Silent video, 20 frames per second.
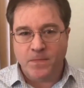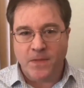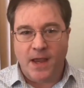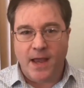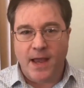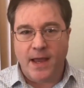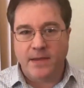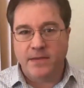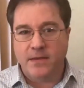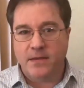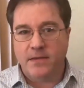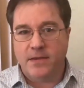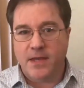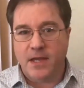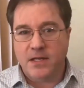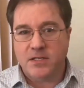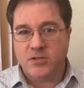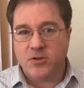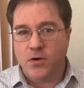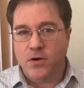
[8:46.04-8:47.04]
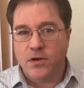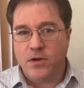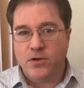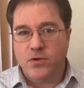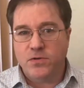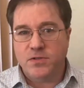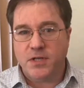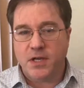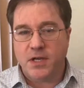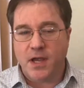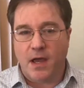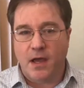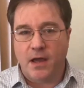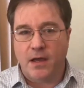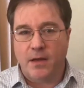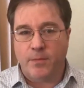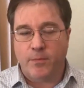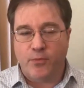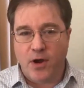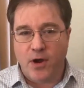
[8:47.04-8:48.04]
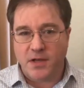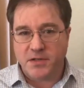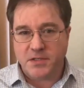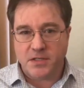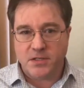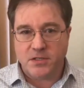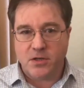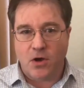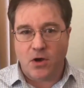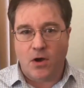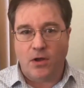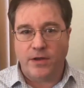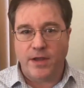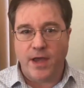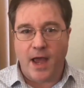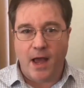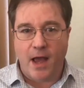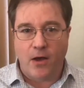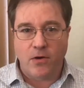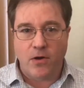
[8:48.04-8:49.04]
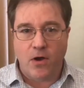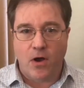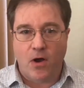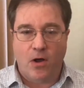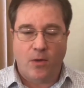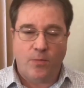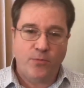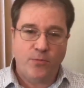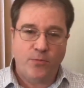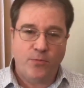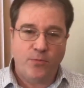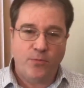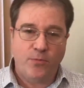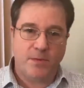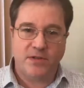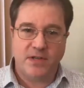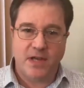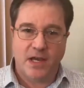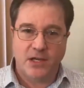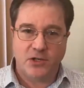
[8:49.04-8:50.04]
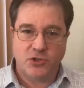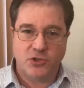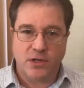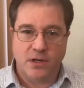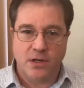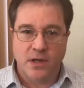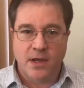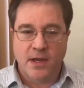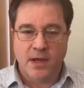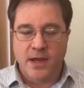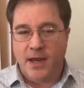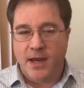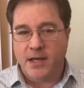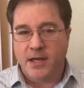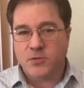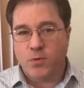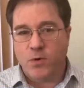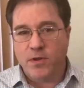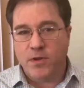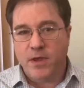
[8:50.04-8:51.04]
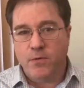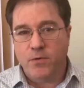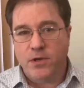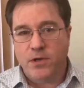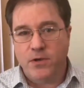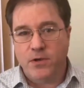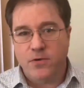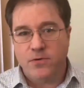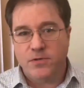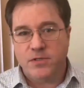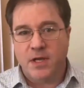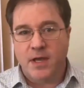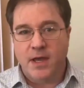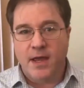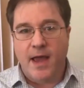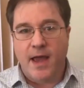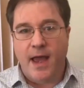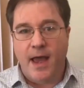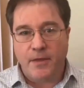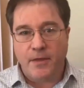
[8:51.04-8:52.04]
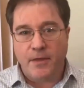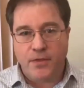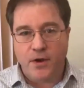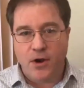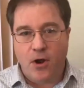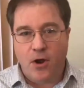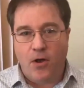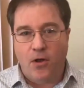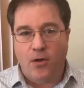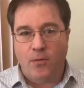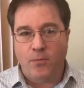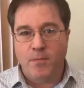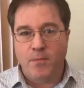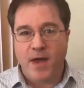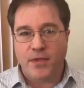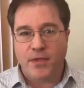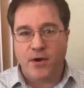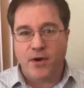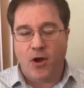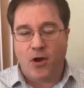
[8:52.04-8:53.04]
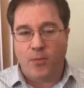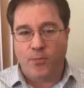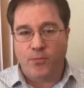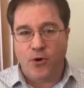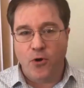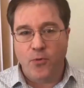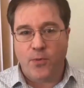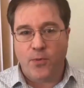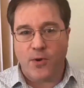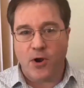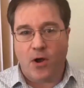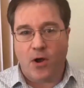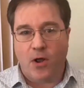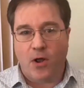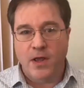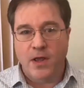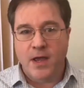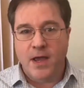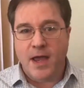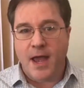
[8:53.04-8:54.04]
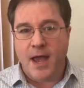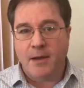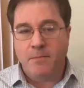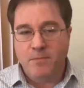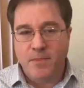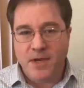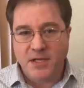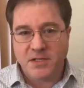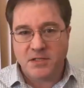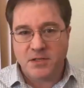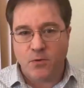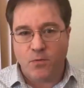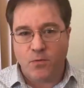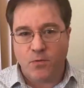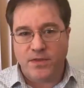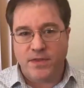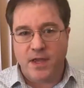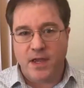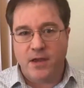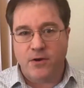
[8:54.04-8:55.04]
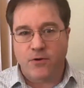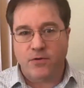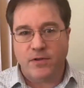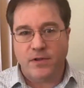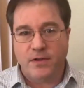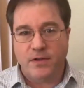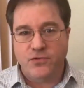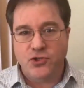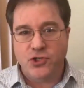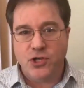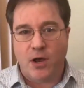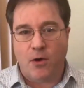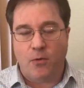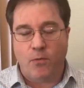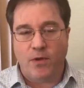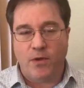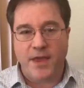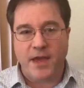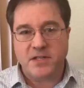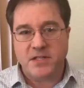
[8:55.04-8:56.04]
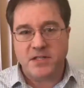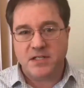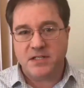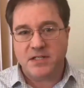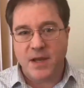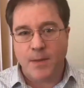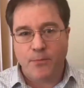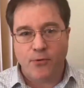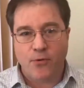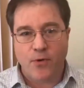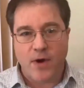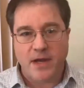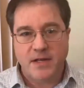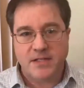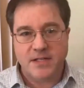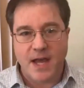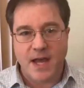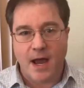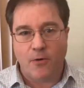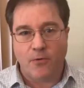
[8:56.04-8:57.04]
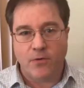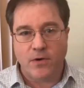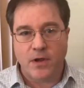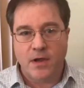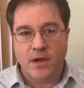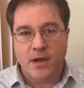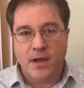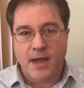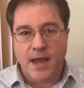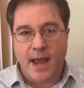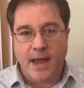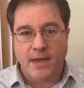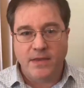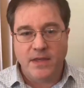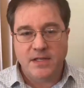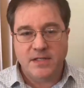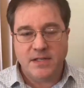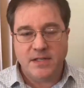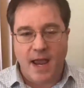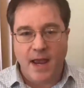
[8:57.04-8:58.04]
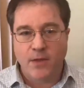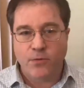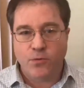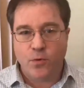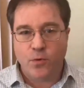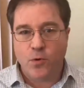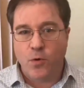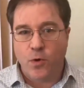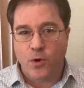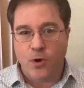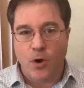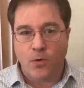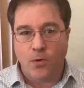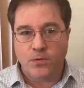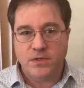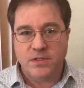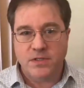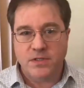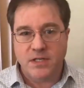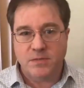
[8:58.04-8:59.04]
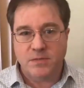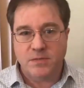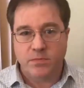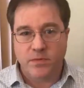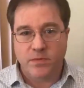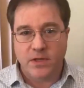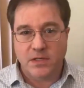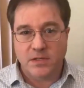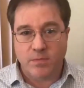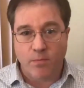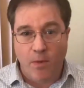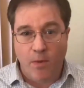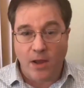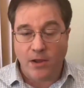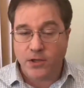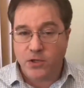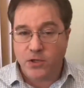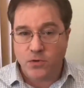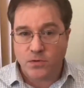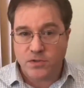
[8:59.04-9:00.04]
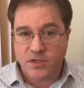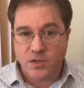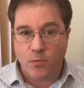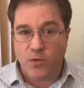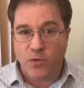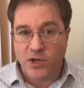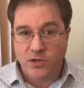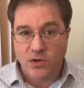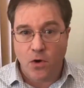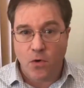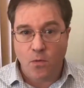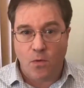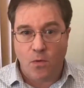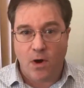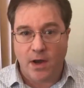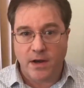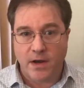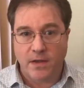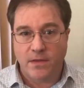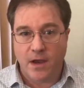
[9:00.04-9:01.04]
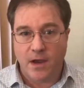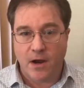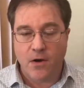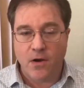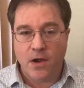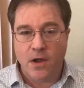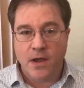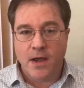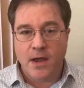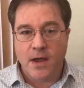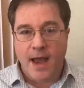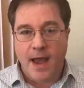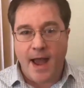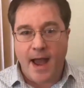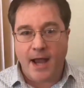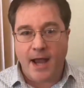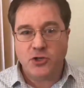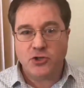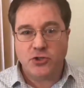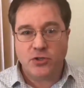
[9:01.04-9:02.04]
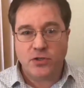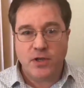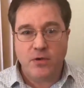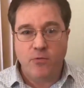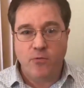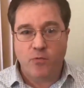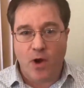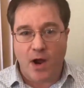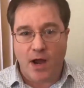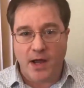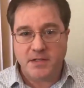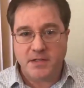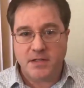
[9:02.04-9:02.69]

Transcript: And they started using a process called alcohol precipitation. And it's where they would use ethanol, methanol, propanol, and mix it with the inner leaf gel. Well, that separates out. And these anthraquinones, these molecules that we don't want in there, actually rise